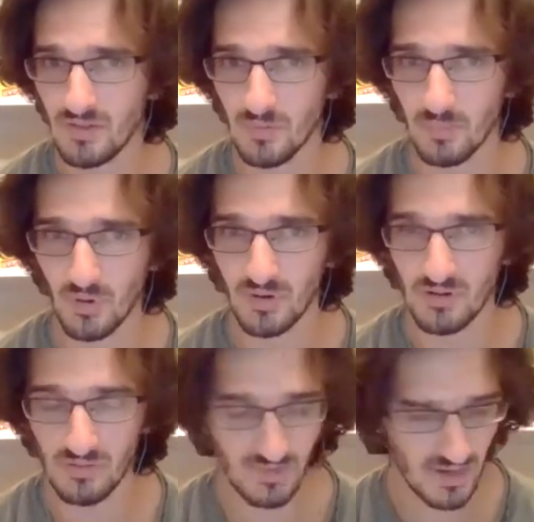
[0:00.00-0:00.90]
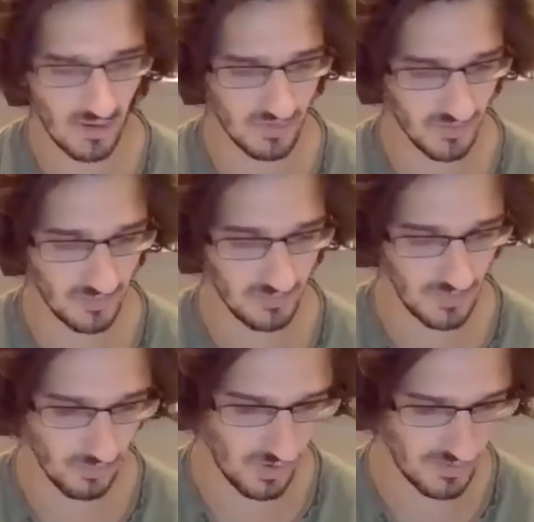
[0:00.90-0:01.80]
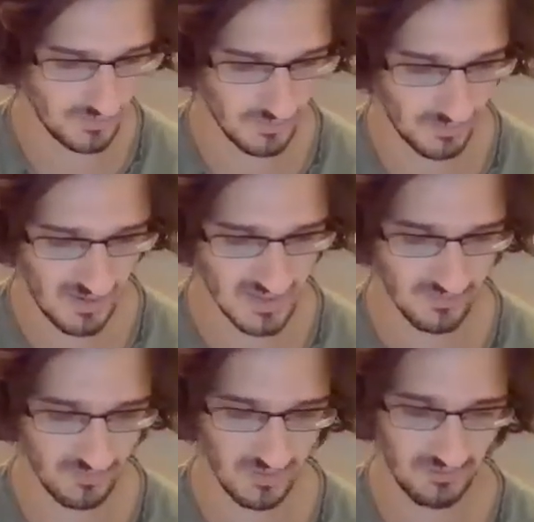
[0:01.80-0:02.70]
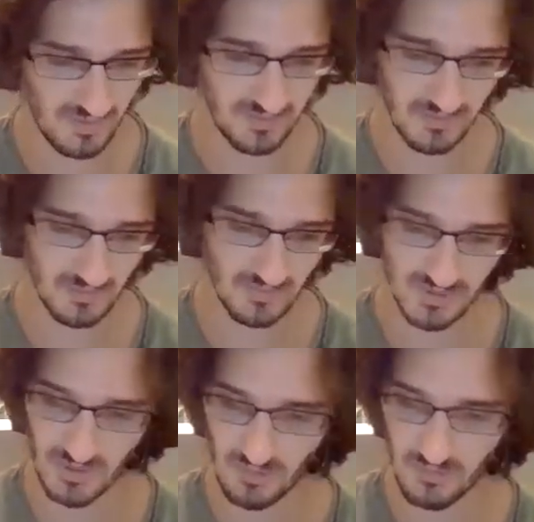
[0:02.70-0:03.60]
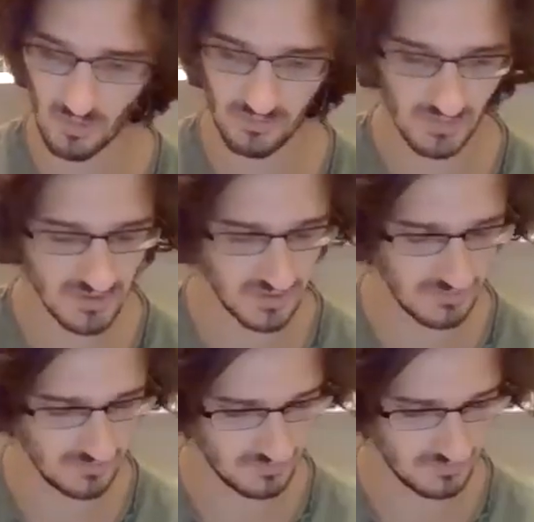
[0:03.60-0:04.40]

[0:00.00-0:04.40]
burden of the outcome, you want it to positively affect you. So it motivates you.